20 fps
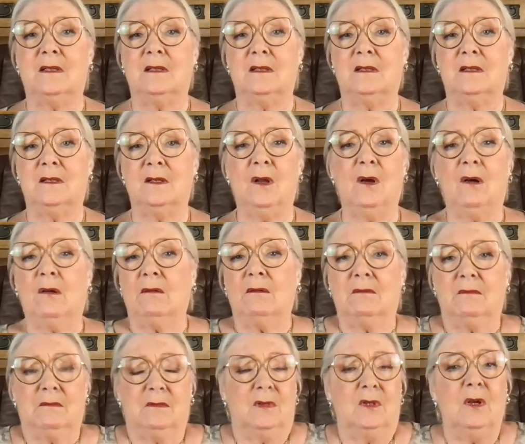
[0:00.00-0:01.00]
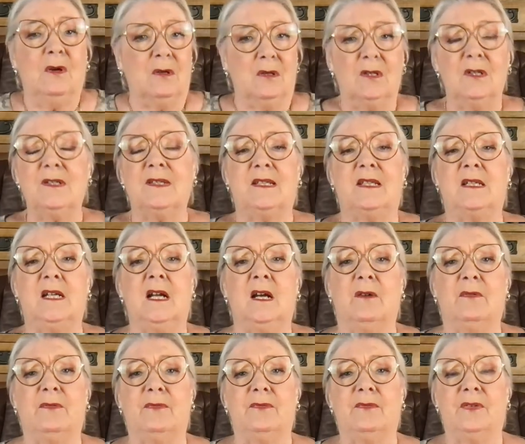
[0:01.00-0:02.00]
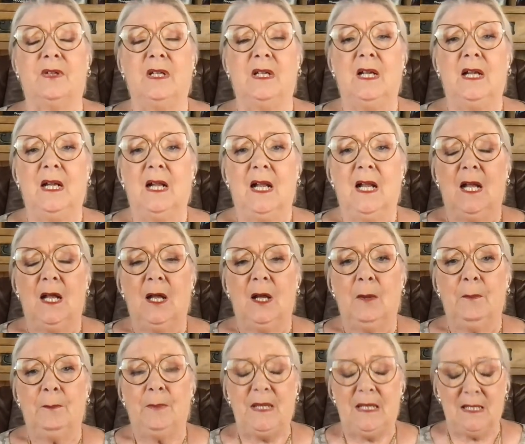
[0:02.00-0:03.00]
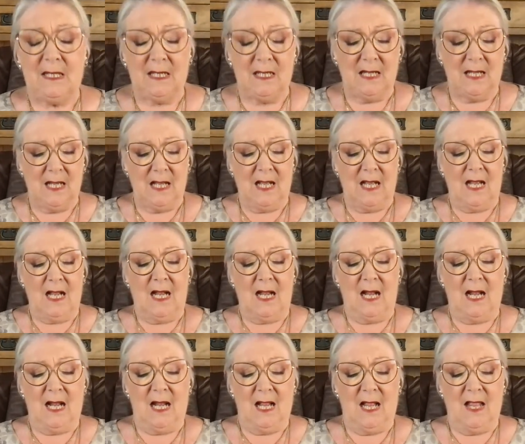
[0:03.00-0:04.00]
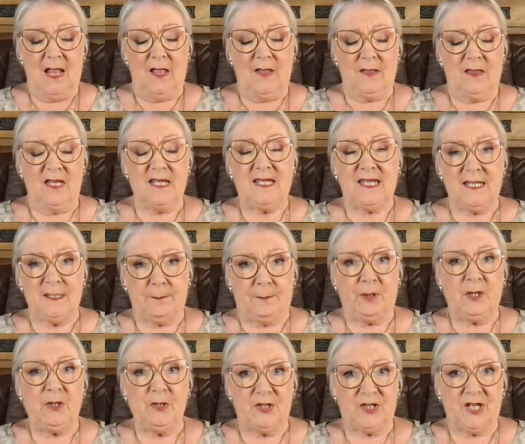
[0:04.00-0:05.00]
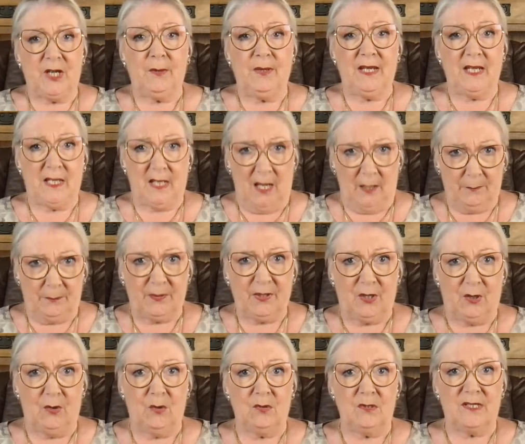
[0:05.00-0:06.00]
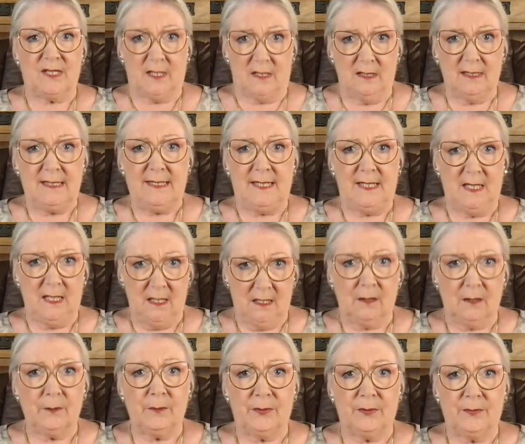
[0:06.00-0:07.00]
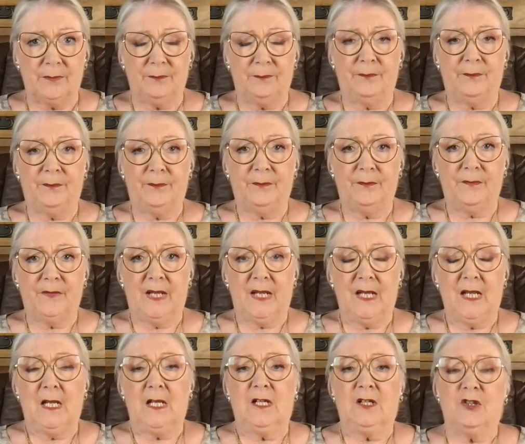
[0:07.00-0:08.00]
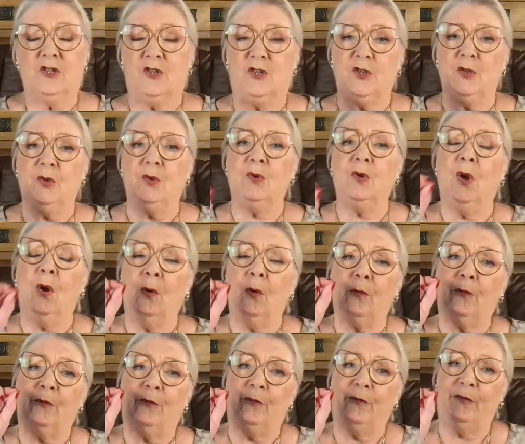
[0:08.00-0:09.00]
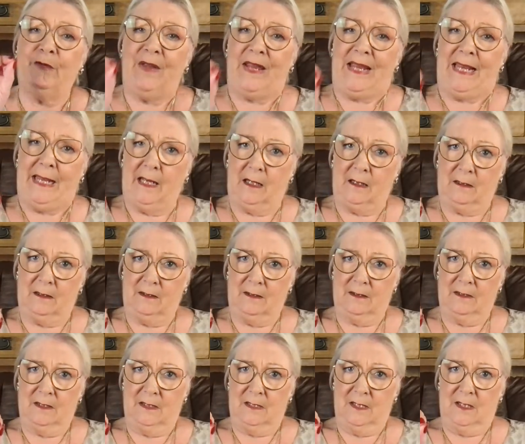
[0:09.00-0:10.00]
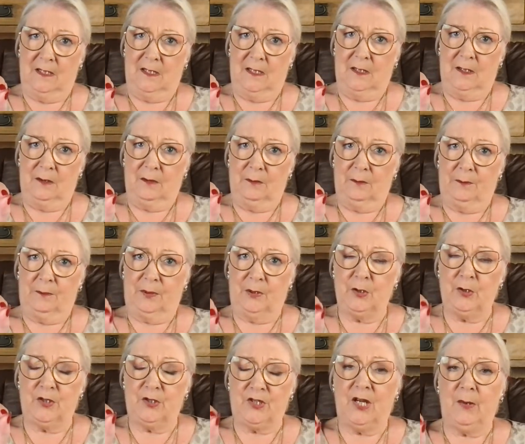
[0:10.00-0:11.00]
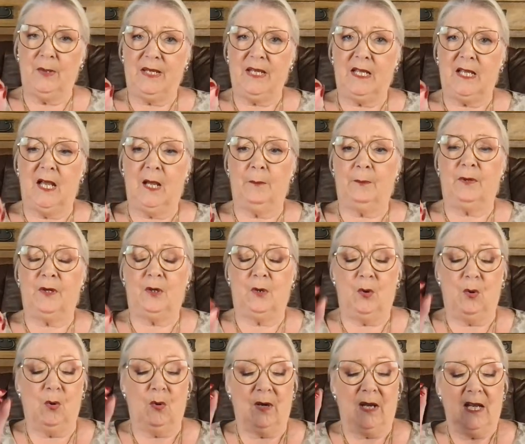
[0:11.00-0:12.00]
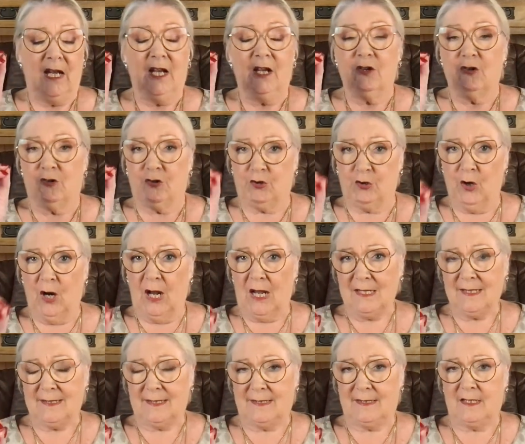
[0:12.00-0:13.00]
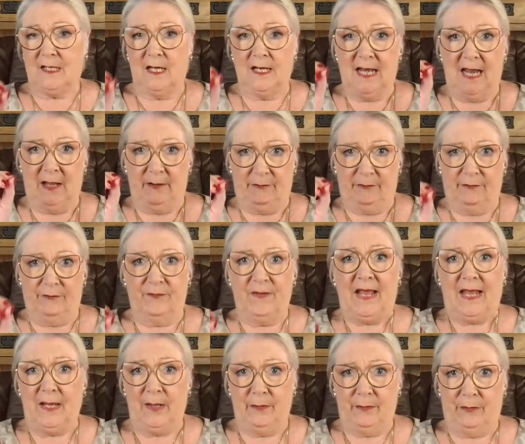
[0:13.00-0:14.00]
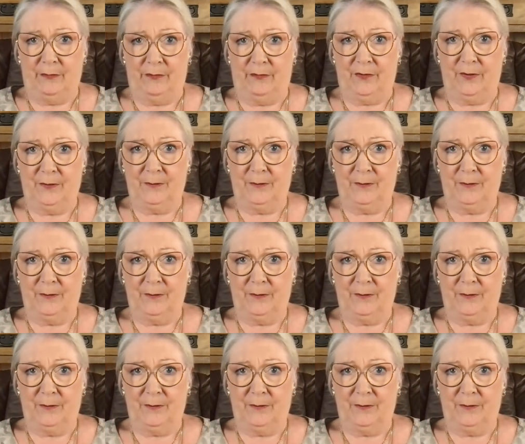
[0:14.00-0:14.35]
not good stuff. But this is Pluto in Capricorn tidying up. Do not fear Pluto in Capricorn. Trust and have faith